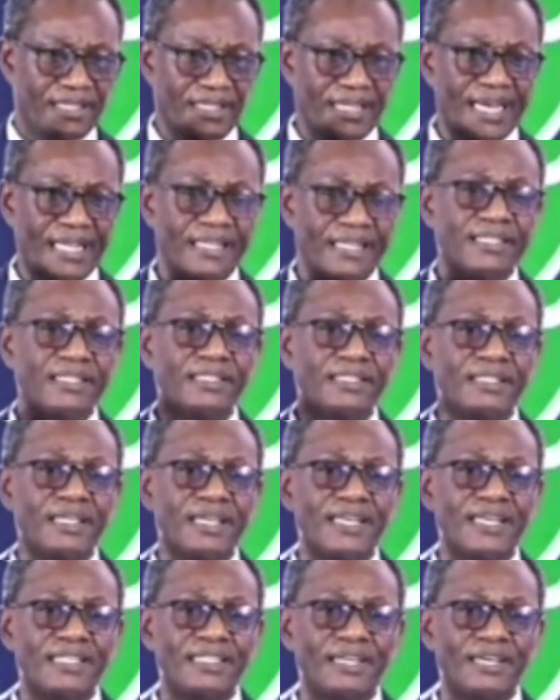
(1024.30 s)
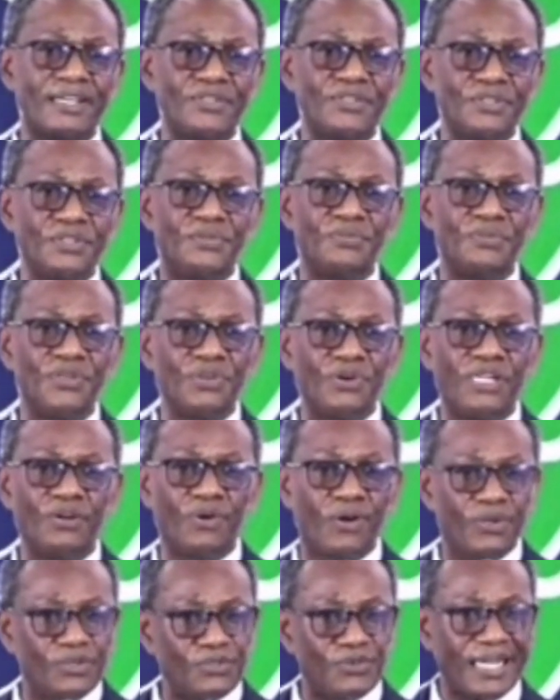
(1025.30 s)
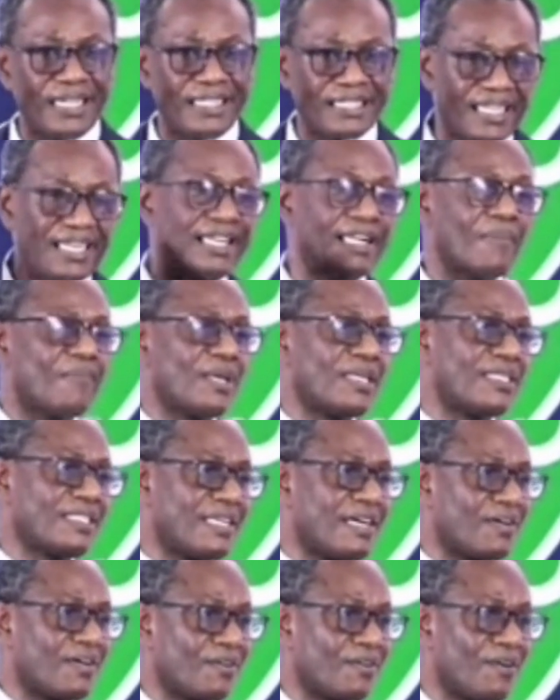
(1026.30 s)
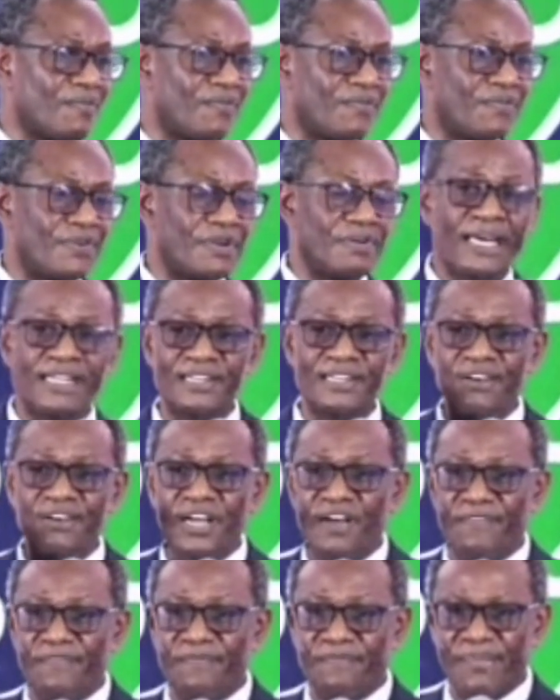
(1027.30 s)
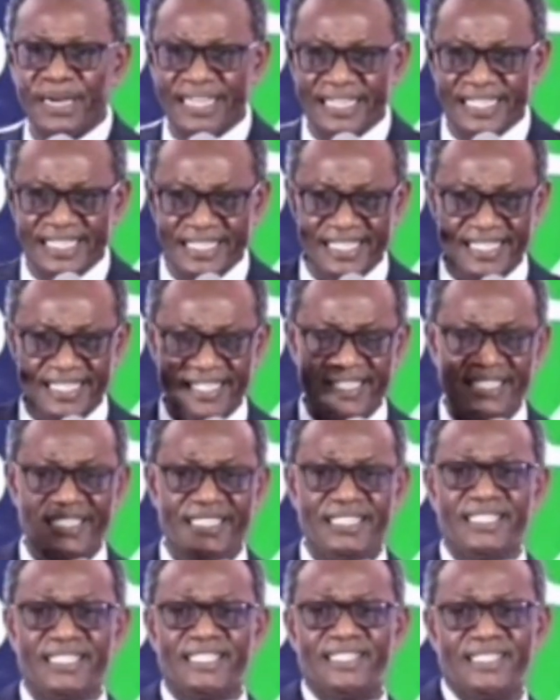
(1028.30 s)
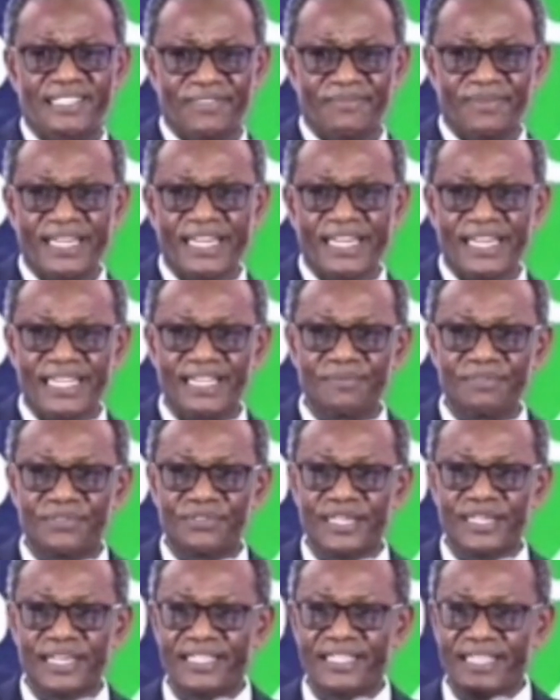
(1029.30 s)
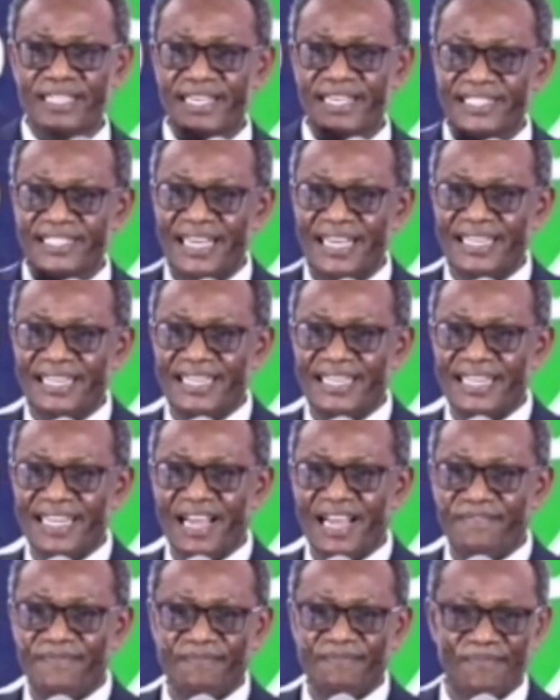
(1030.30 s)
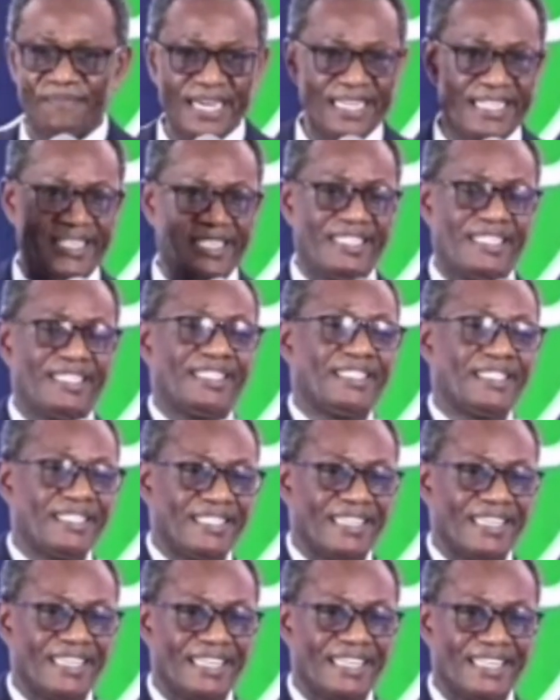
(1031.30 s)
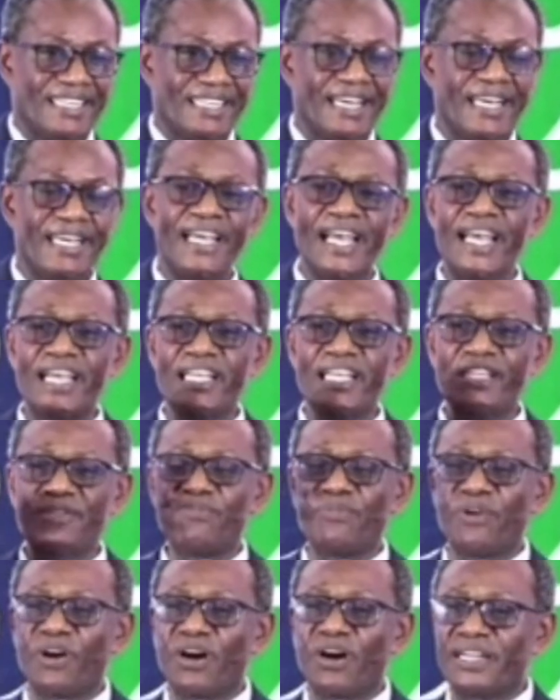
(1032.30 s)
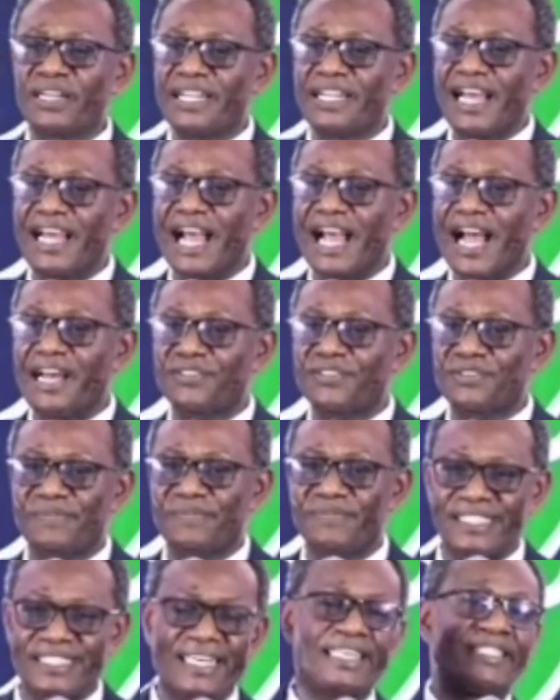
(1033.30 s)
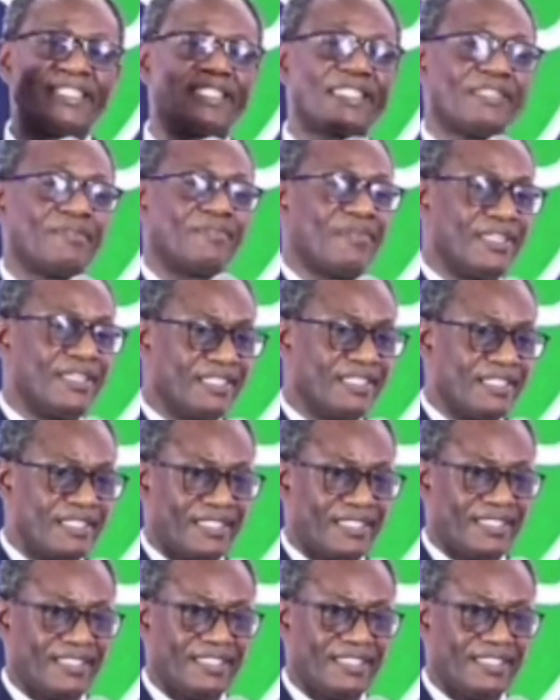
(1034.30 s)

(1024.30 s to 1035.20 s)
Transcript: that this year the youth we know they want to attend the Pensa conference, but they don't have money. When I came to the church, I didn't have money. A eight born out of ten siblings,